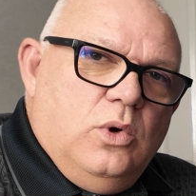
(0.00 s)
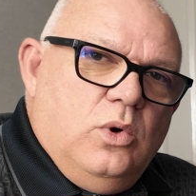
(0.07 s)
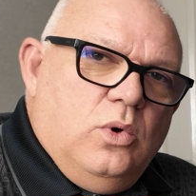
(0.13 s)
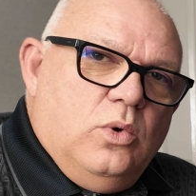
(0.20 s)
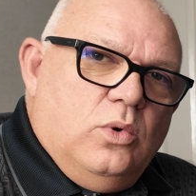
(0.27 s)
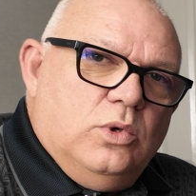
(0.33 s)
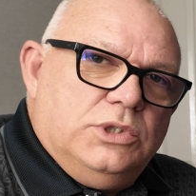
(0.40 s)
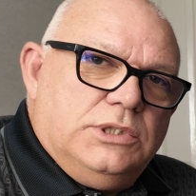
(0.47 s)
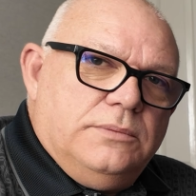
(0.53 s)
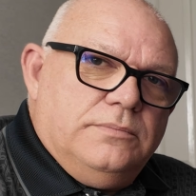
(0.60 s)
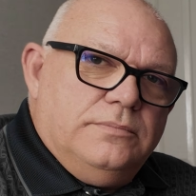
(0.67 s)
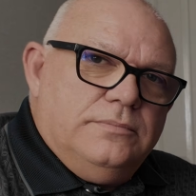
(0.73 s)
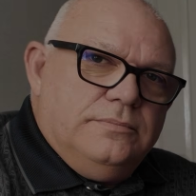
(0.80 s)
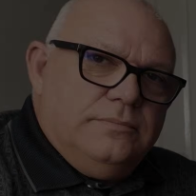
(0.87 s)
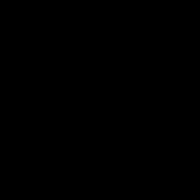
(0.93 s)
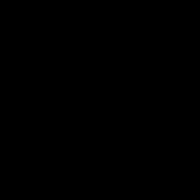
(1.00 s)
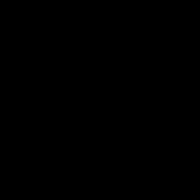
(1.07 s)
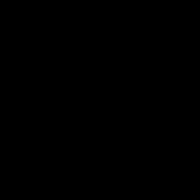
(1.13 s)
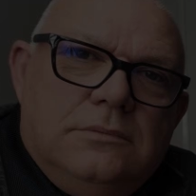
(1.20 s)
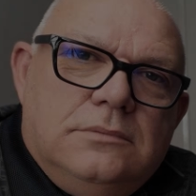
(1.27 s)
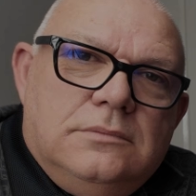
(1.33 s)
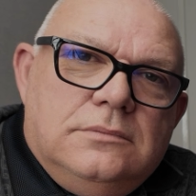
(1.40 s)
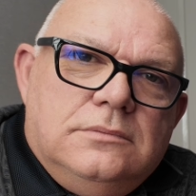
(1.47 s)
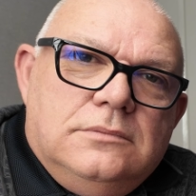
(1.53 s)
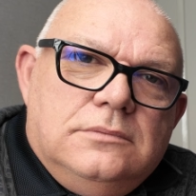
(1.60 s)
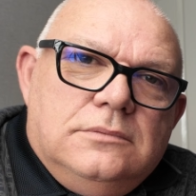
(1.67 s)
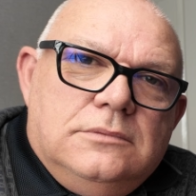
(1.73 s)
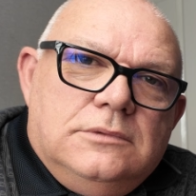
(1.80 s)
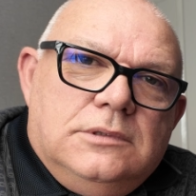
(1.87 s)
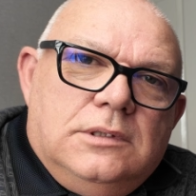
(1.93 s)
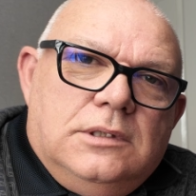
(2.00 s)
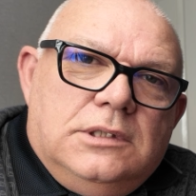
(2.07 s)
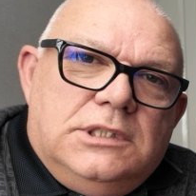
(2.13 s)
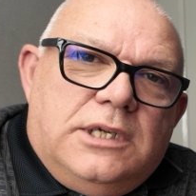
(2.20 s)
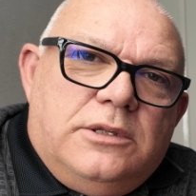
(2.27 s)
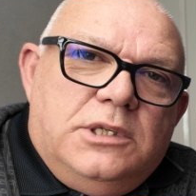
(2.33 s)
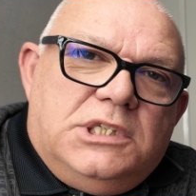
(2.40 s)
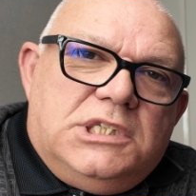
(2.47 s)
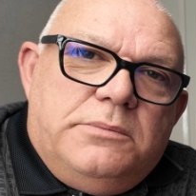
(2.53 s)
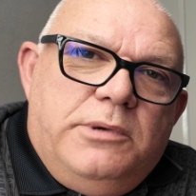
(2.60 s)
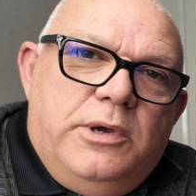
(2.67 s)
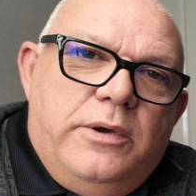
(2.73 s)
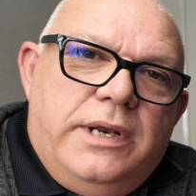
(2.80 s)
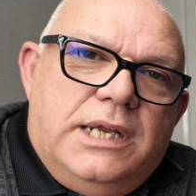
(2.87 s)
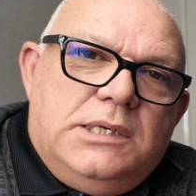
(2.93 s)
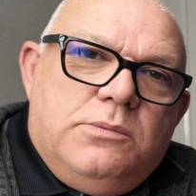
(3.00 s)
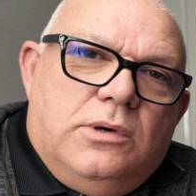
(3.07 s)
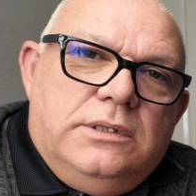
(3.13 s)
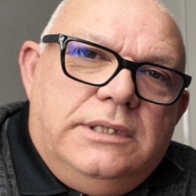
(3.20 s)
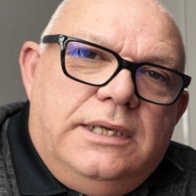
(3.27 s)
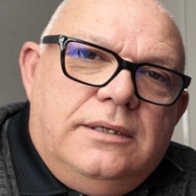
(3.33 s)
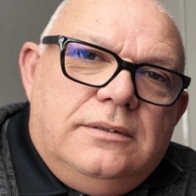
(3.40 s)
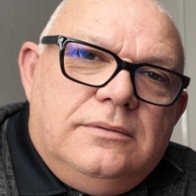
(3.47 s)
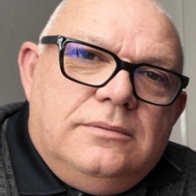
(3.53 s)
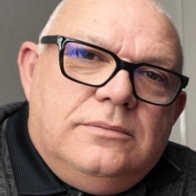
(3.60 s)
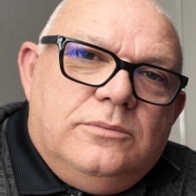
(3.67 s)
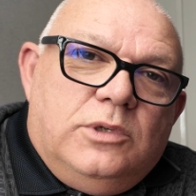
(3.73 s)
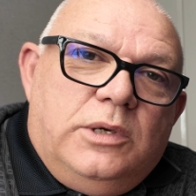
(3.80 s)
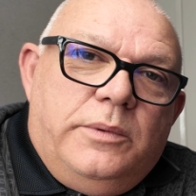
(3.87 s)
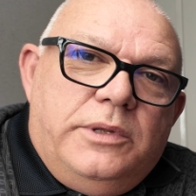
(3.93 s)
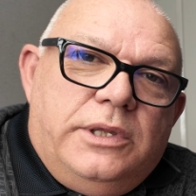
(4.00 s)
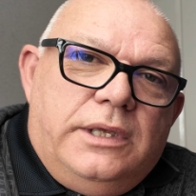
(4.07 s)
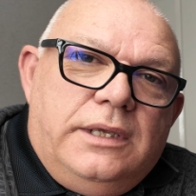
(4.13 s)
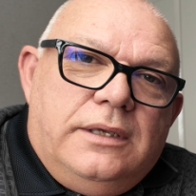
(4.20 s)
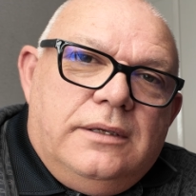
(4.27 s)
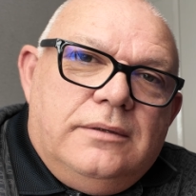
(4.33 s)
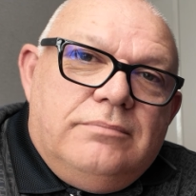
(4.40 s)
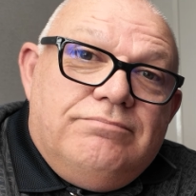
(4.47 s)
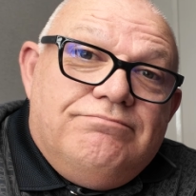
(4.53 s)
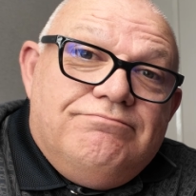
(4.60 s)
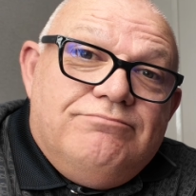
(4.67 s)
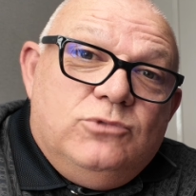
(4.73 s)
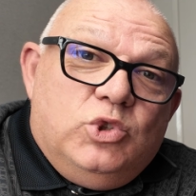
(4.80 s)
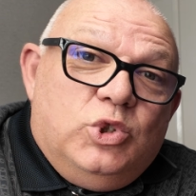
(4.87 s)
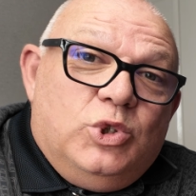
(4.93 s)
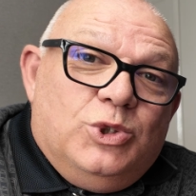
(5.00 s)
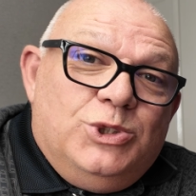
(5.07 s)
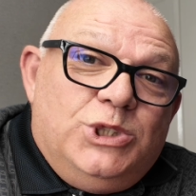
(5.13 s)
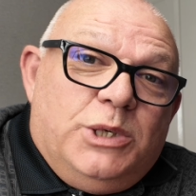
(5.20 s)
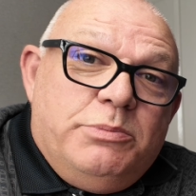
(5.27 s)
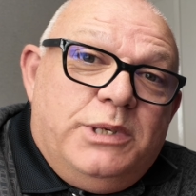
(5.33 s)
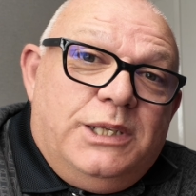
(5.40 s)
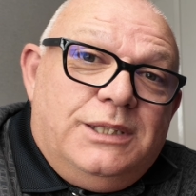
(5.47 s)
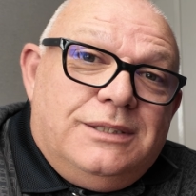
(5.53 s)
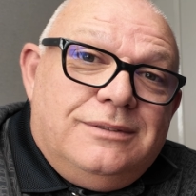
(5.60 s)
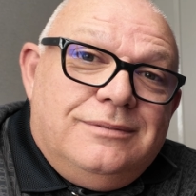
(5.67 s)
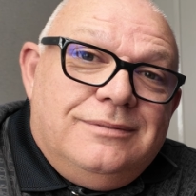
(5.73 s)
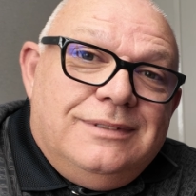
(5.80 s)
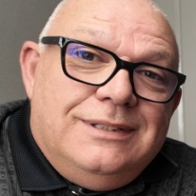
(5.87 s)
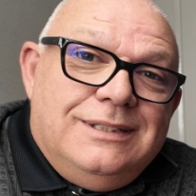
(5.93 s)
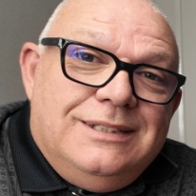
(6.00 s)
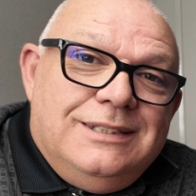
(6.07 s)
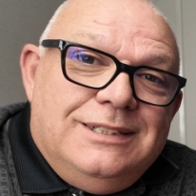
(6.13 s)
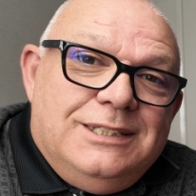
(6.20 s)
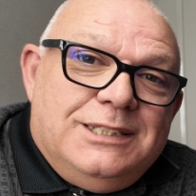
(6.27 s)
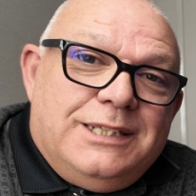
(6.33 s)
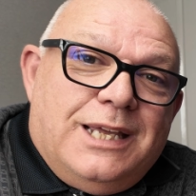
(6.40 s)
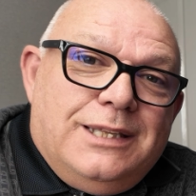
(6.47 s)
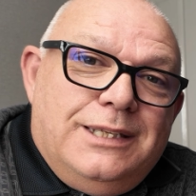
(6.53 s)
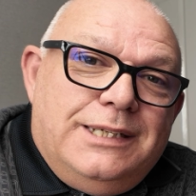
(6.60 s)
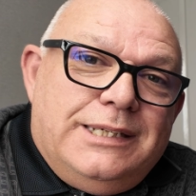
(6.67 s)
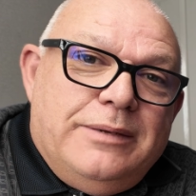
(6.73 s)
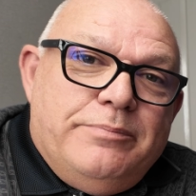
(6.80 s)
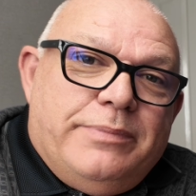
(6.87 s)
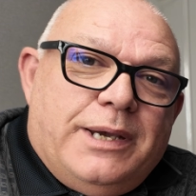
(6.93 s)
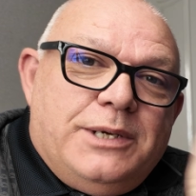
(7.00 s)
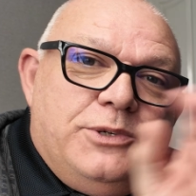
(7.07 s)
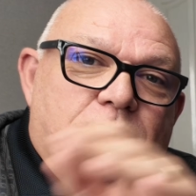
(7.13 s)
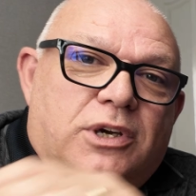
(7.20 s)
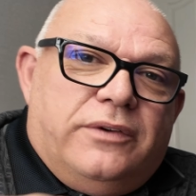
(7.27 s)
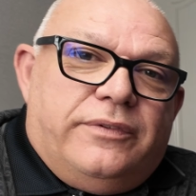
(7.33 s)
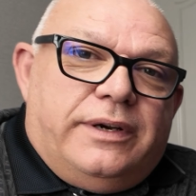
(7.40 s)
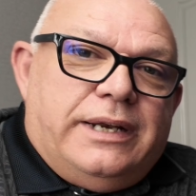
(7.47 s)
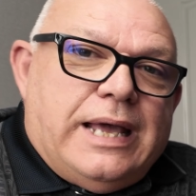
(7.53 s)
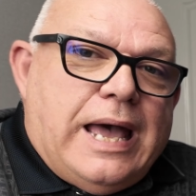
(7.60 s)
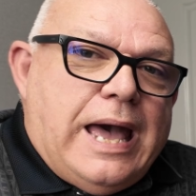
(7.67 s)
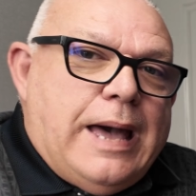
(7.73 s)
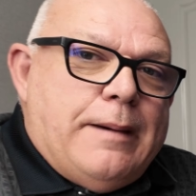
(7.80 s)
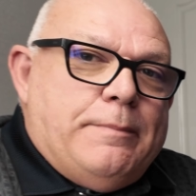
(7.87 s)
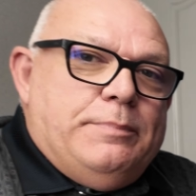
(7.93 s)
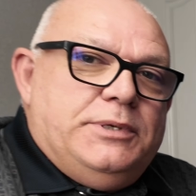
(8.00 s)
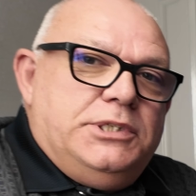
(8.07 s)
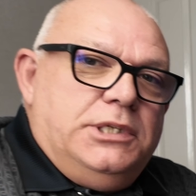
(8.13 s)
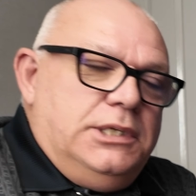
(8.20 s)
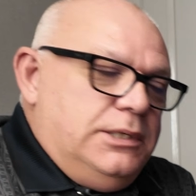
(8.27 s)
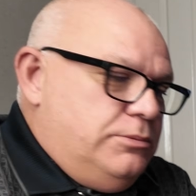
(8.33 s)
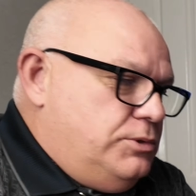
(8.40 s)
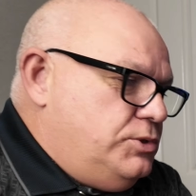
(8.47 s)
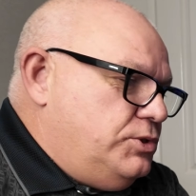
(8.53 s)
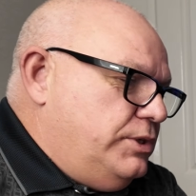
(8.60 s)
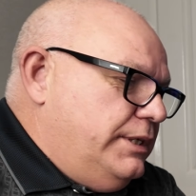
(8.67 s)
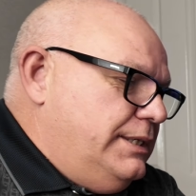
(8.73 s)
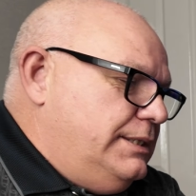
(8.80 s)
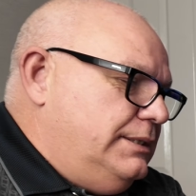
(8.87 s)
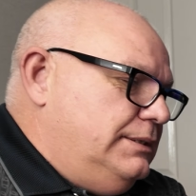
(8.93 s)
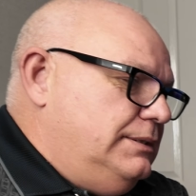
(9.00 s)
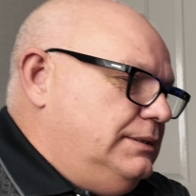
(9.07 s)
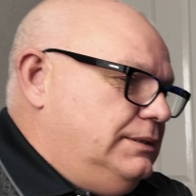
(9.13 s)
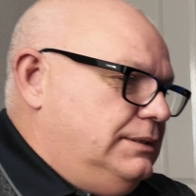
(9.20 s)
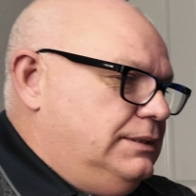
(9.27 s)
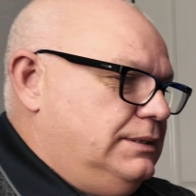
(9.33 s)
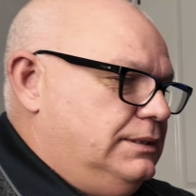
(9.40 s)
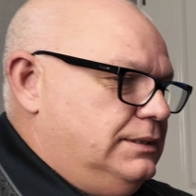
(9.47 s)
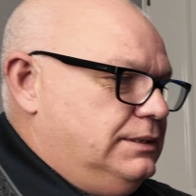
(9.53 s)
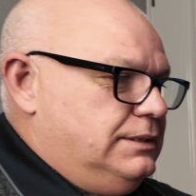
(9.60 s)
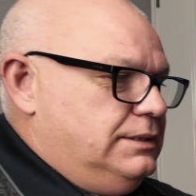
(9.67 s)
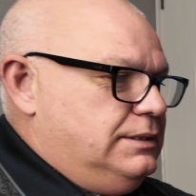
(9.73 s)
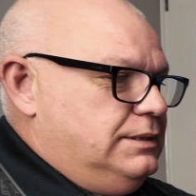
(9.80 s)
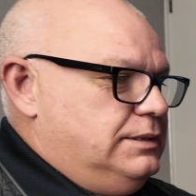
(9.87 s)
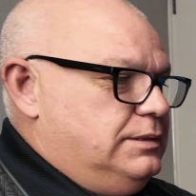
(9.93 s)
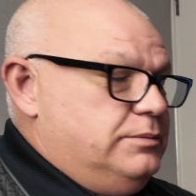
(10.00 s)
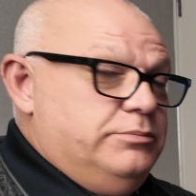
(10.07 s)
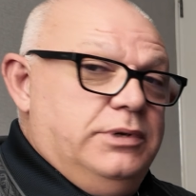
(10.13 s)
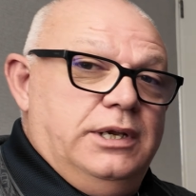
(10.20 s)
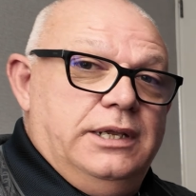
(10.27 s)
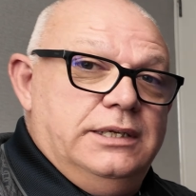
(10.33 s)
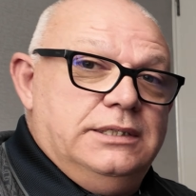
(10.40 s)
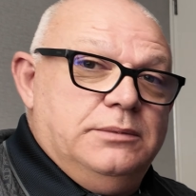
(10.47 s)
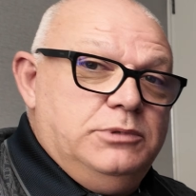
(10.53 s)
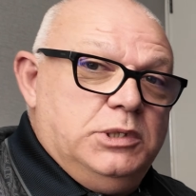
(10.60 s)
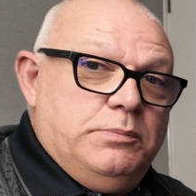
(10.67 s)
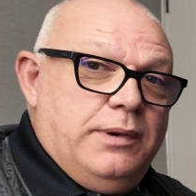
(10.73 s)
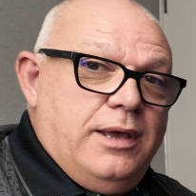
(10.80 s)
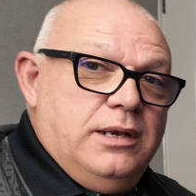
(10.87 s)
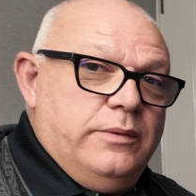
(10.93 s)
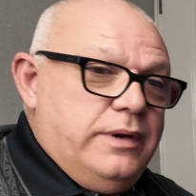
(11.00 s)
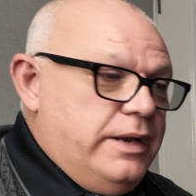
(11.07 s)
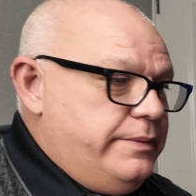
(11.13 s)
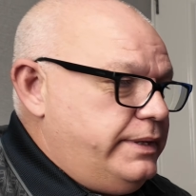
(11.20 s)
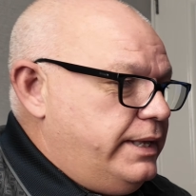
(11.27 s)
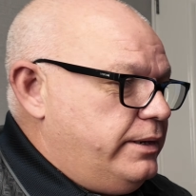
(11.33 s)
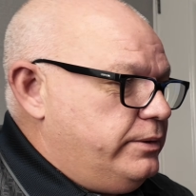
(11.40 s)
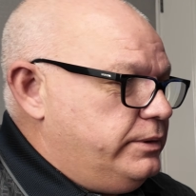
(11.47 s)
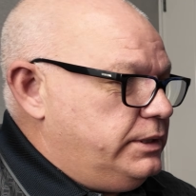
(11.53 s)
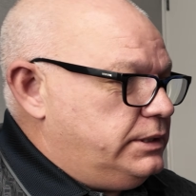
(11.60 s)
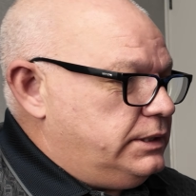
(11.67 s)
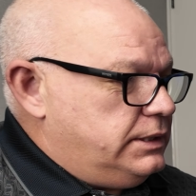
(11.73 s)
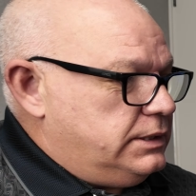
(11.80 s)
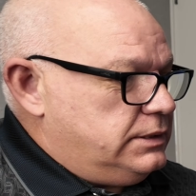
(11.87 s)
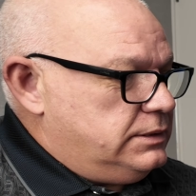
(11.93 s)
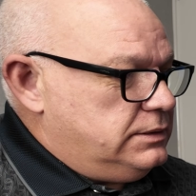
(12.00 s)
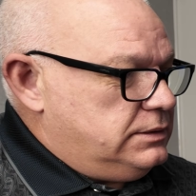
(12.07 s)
Awesome. So the Sermoon S1 then, what do we think? Done a good job in it. Scan this impact driver, an absolute treat. Brilliant, I'm just blown away with how good it is.